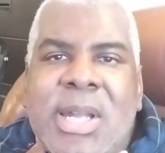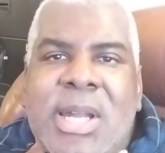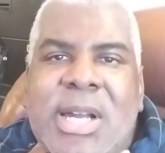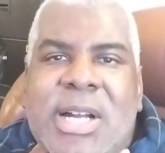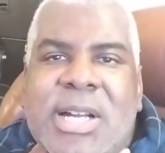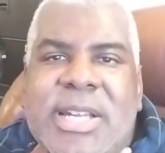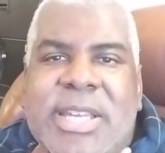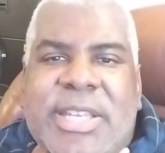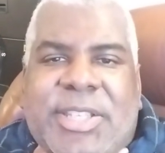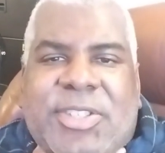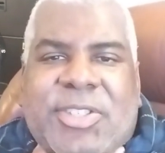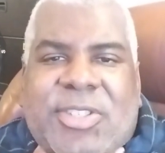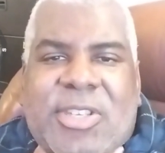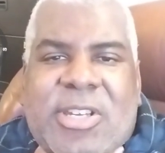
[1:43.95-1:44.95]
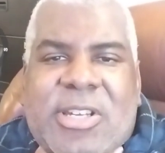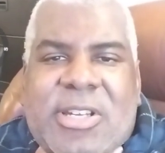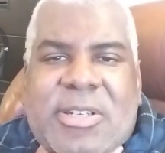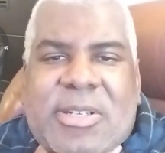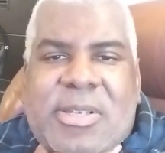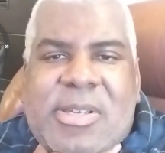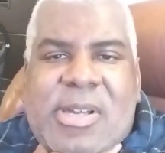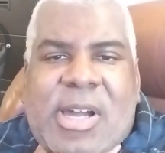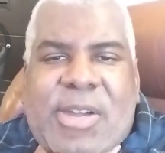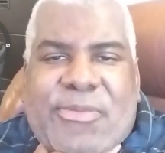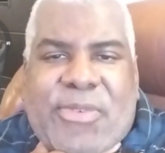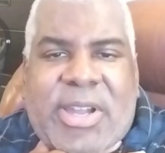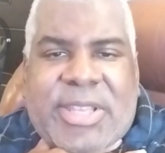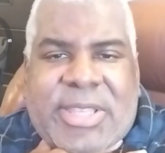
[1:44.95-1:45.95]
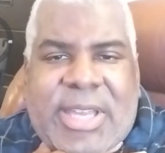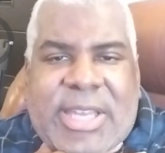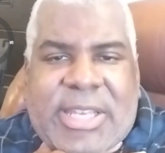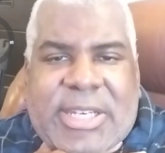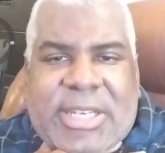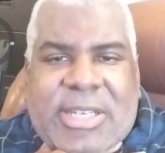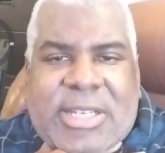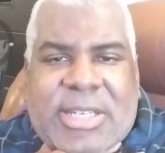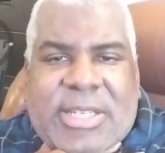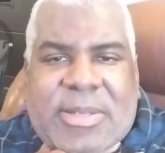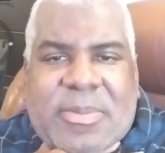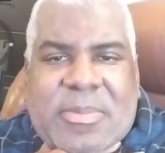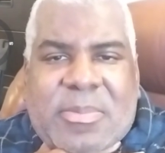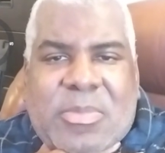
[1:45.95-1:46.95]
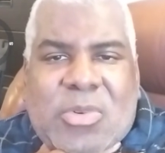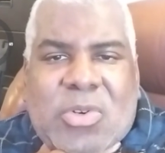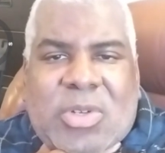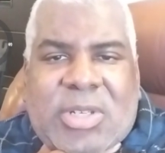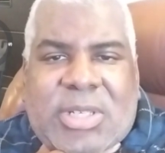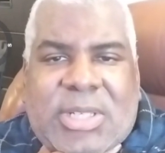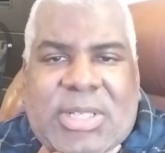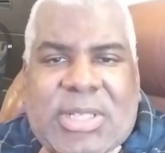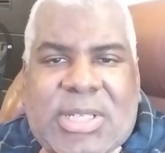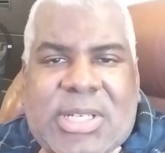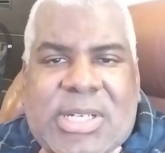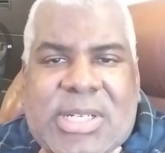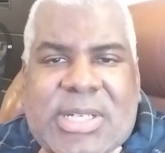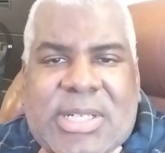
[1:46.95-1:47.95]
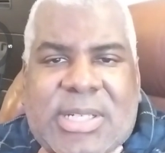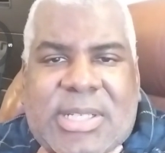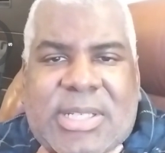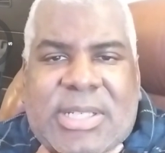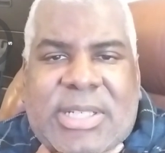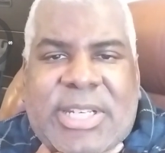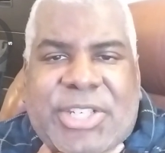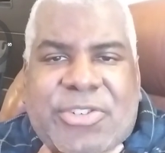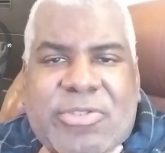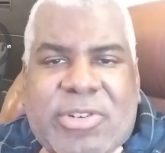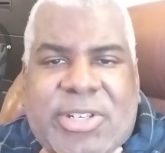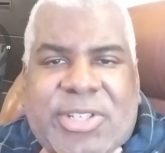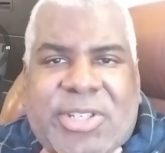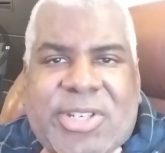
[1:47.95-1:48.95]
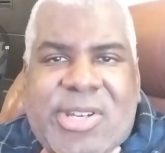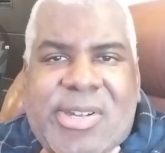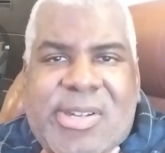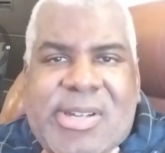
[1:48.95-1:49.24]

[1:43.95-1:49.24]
Uh, it's I find that more literate